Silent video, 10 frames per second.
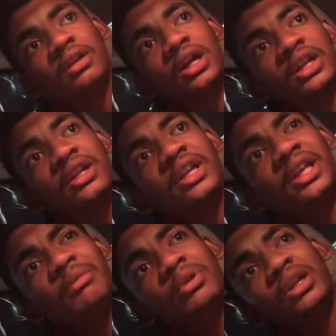cornering
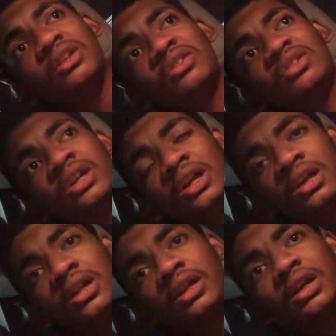ABS,
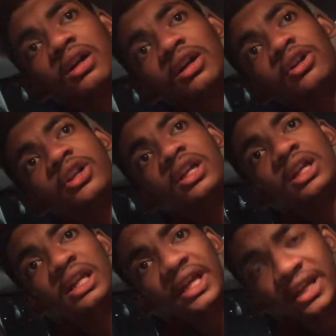the cornering
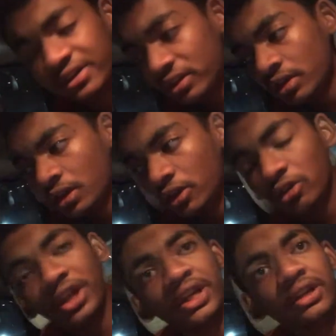lights.
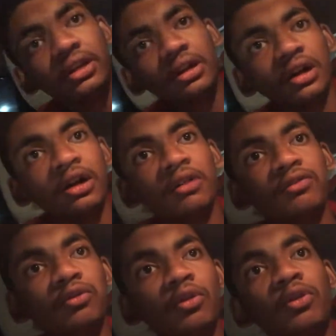You get
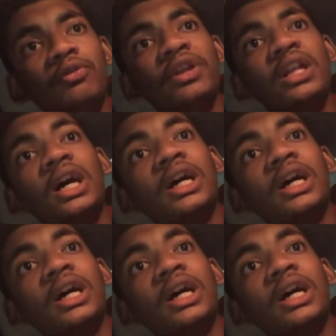all-wheel